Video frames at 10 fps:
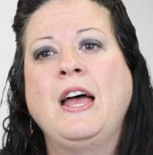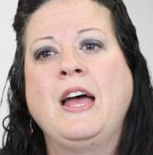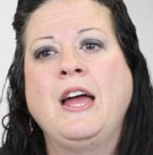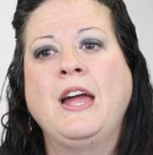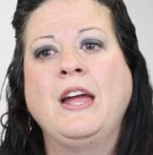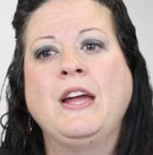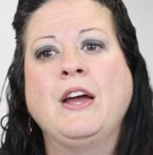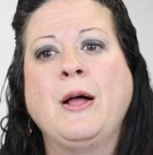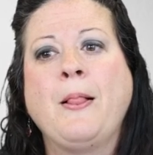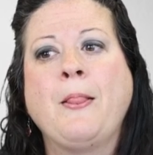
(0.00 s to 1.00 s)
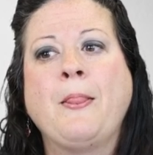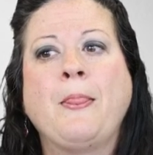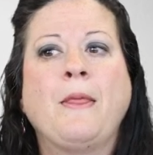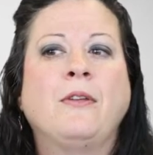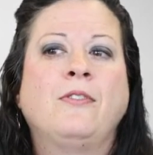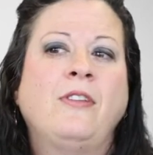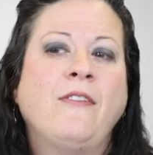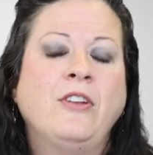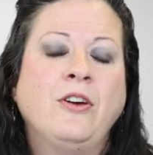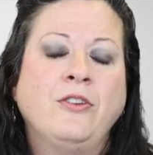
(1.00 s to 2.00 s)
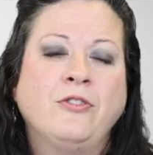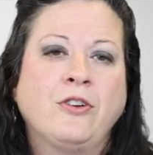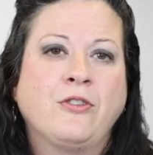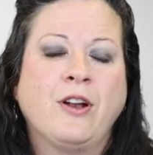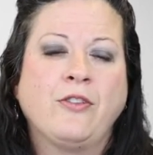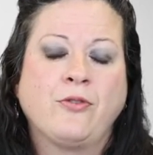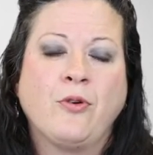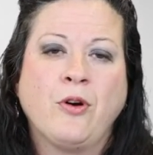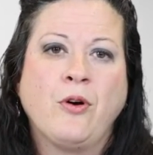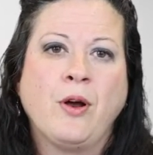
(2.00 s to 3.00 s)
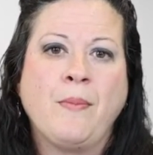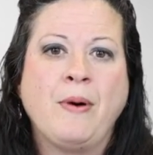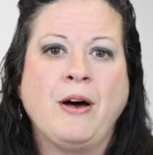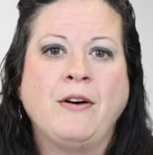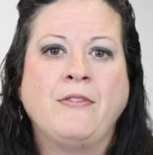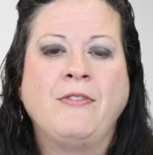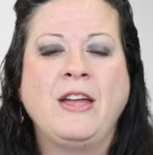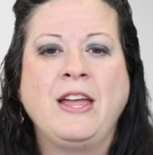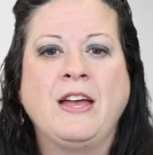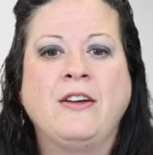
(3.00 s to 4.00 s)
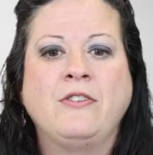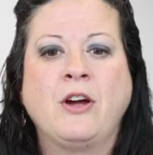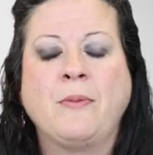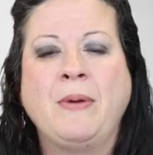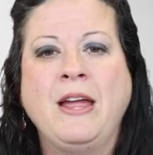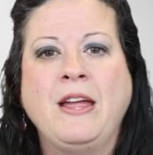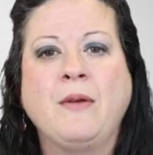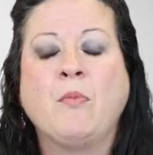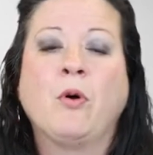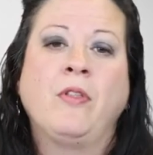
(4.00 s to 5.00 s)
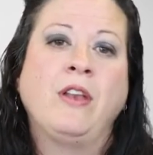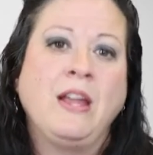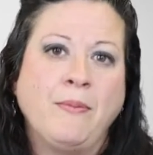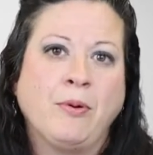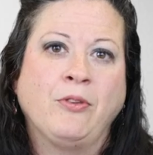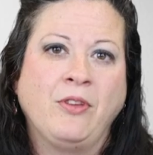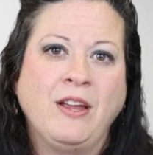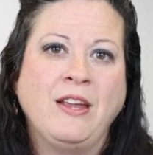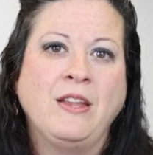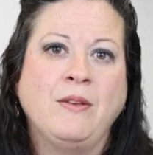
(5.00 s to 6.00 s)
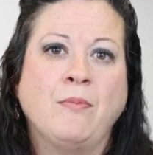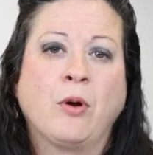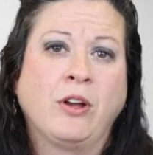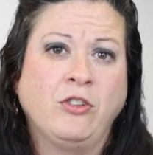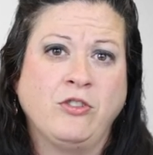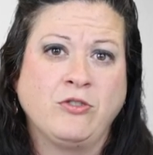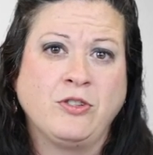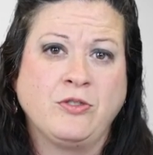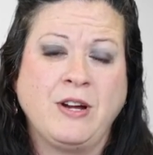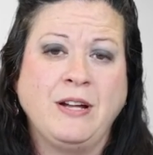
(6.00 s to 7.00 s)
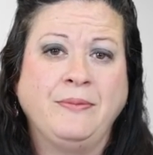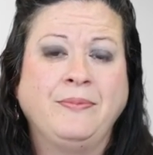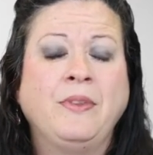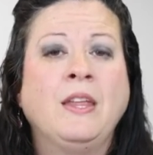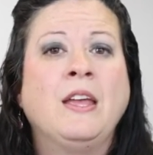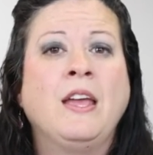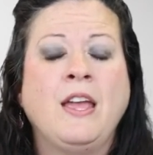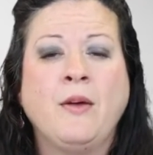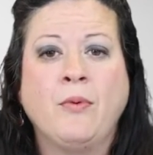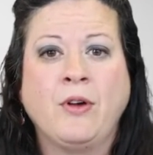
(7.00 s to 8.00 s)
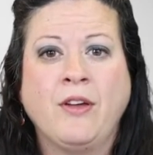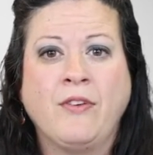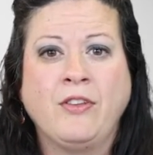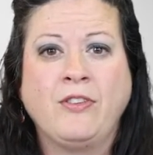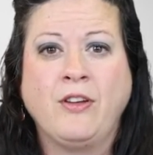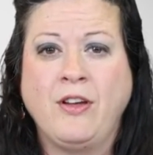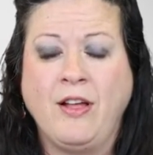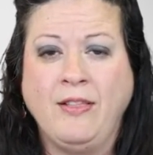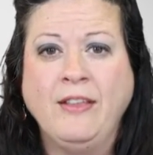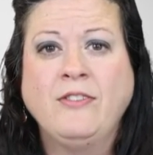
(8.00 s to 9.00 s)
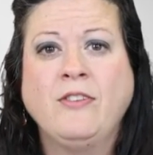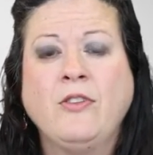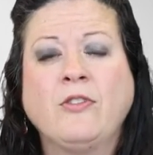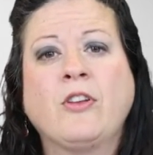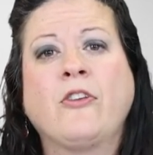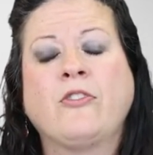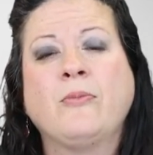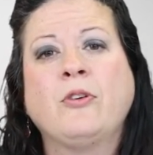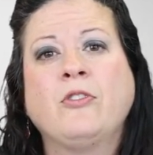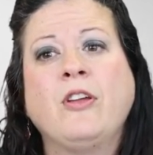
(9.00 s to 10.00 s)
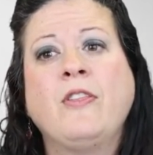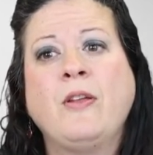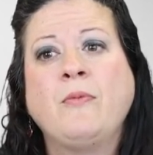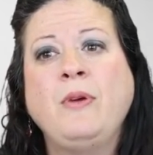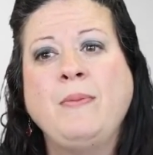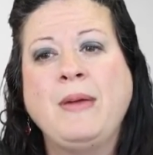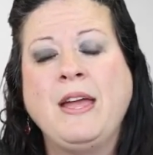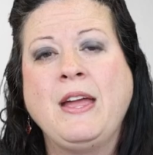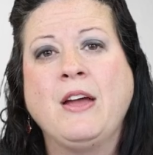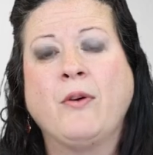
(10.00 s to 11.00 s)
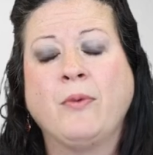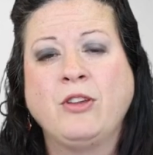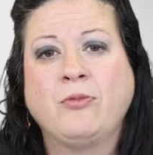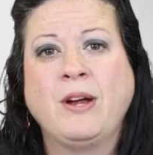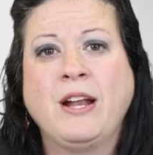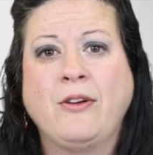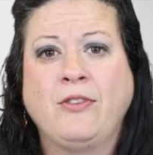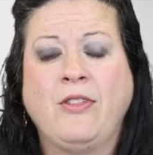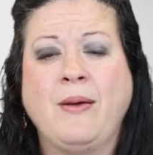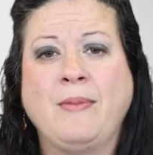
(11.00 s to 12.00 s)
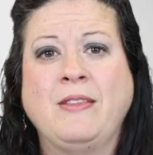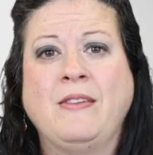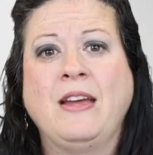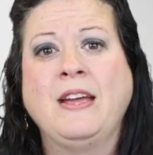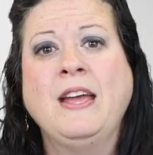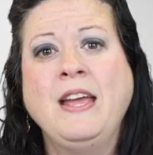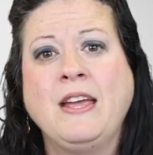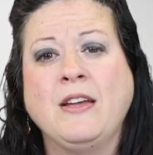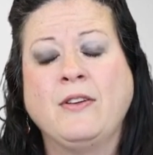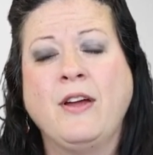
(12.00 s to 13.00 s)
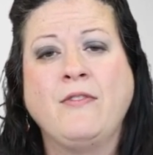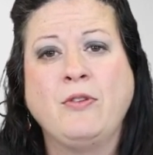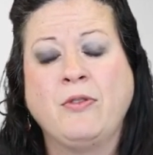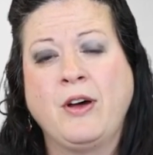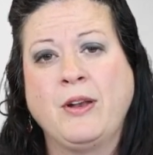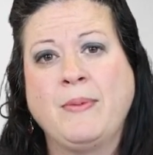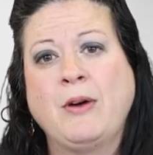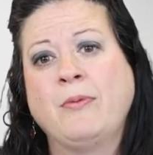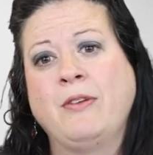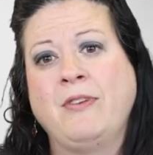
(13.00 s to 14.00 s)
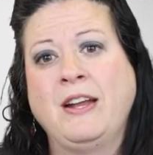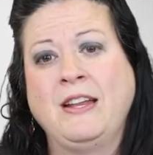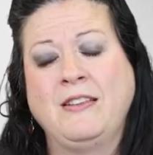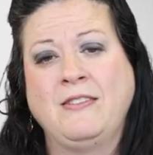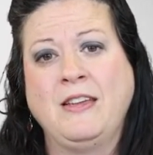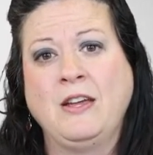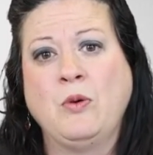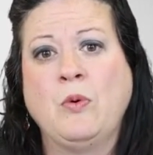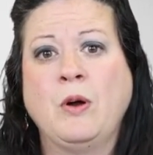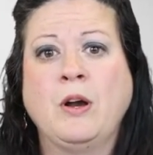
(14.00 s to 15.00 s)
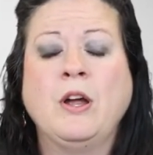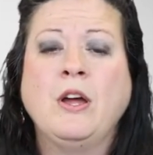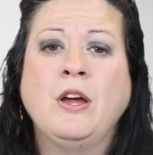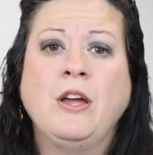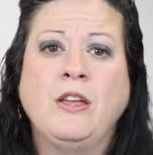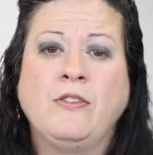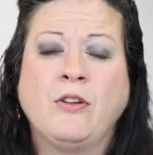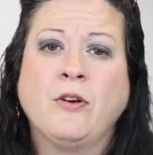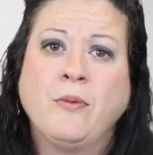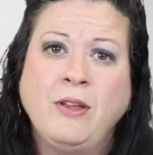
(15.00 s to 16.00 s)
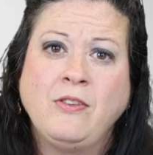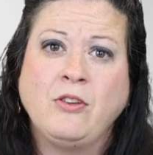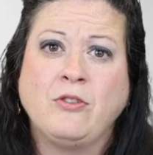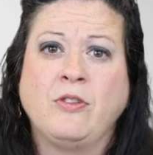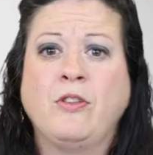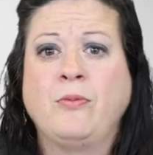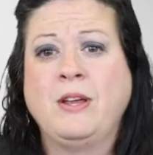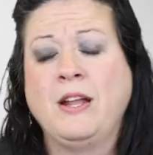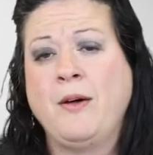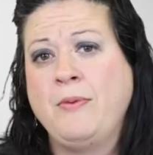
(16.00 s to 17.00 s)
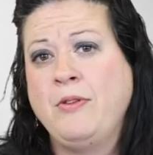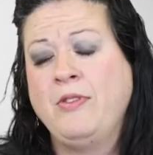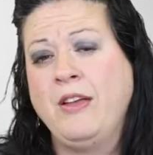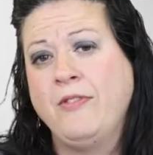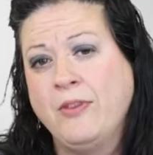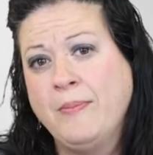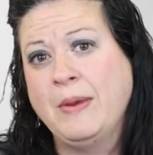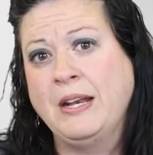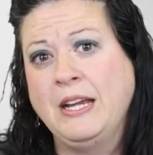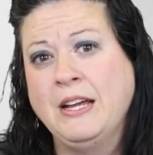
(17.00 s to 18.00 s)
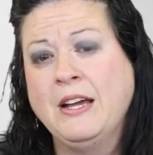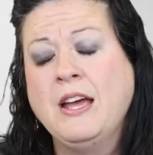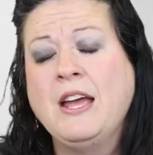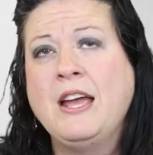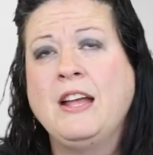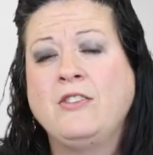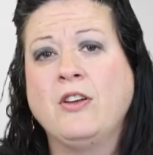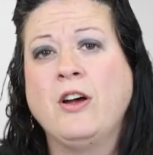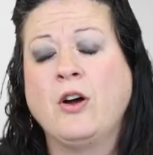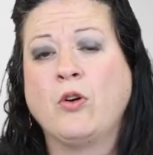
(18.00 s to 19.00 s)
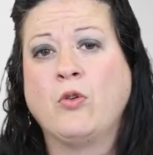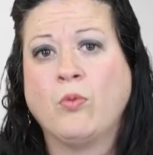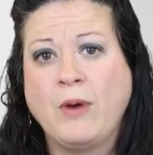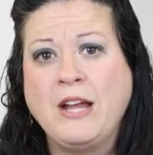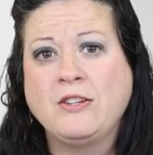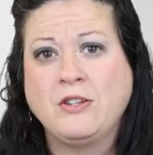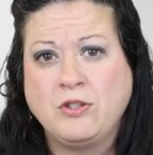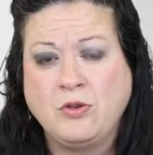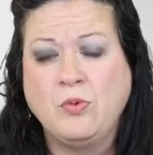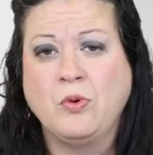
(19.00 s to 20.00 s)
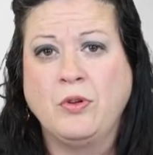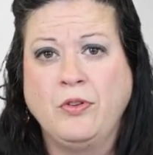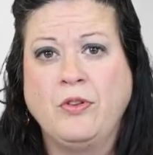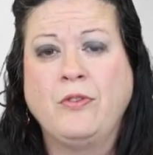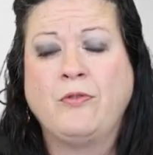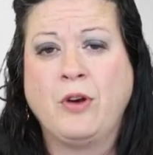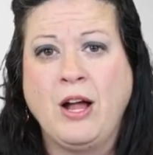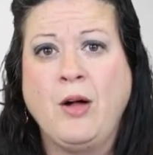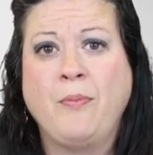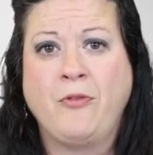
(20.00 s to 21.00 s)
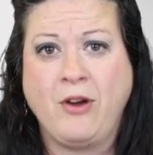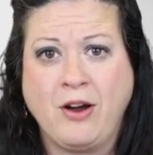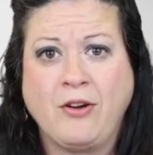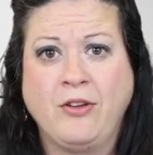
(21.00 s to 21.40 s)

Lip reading: a 700 credit score or above and are paying more than 8% in mortgage interest rate? It will give us a list of those customers, and then we may reach right out to them and say, hey, have you thought about refinancing? Or is there a reason you're doing this? We can help you save some money. It's a great tool for help for our